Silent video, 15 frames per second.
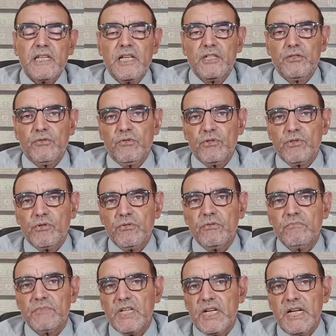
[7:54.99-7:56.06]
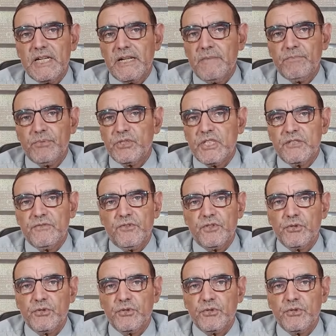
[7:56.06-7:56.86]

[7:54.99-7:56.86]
And also they are important